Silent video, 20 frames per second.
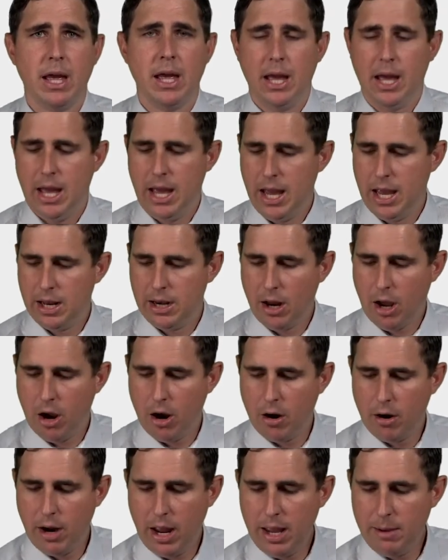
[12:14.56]
And
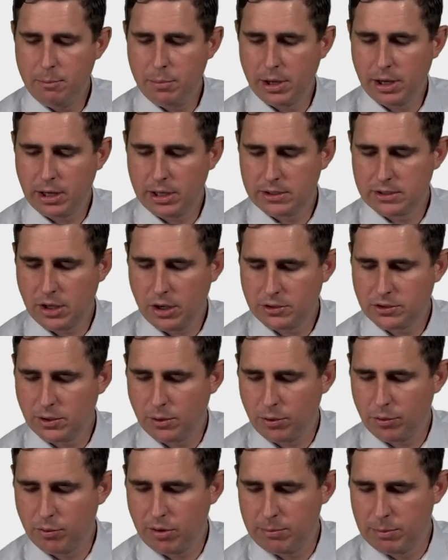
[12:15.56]
our APIC is also
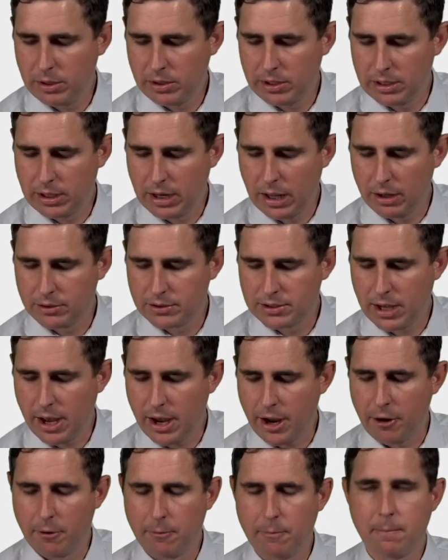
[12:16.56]
$3 million
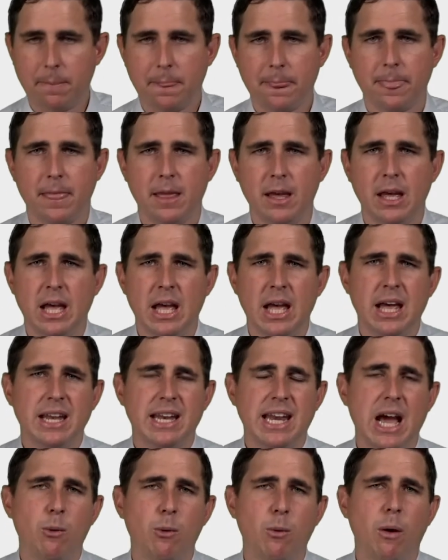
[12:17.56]
higher.
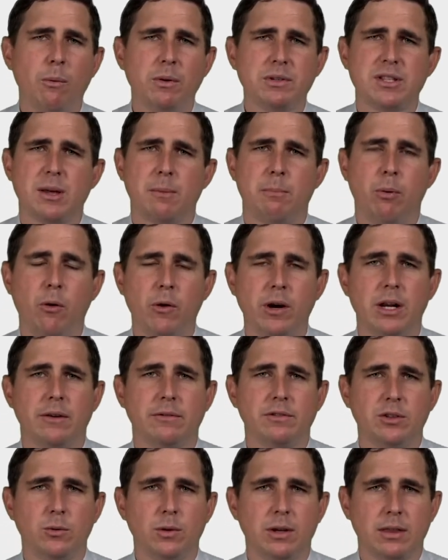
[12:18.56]
Now, what was the point of
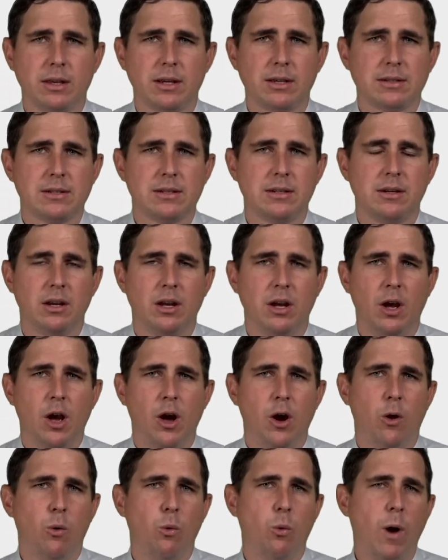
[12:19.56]
doing this?
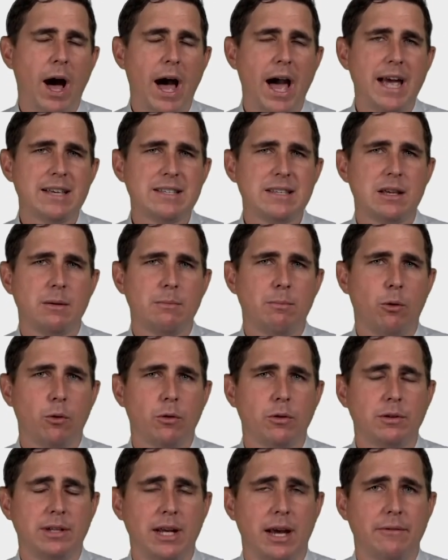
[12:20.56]
Why is it
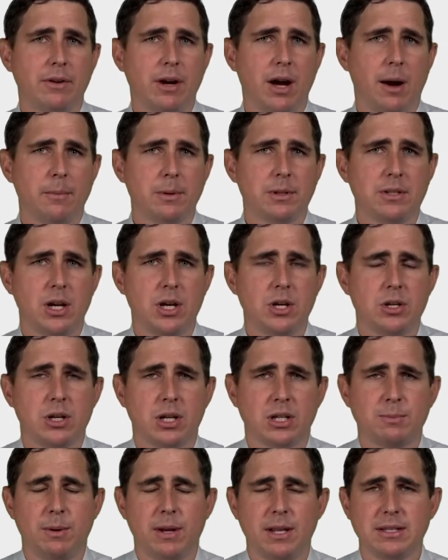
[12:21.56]
important to have compensation
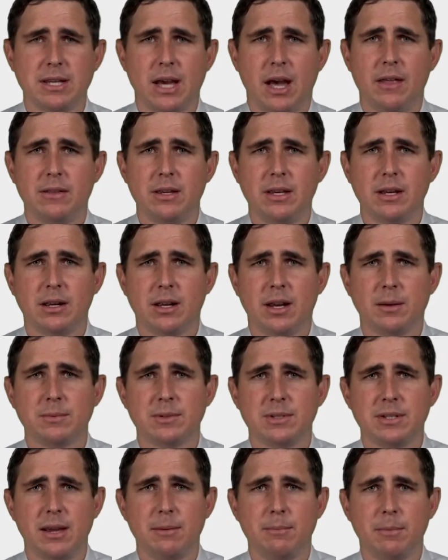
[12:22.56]
expense on the income
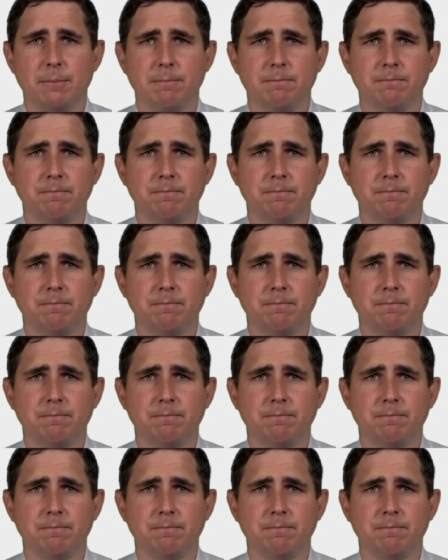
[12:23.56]
statement?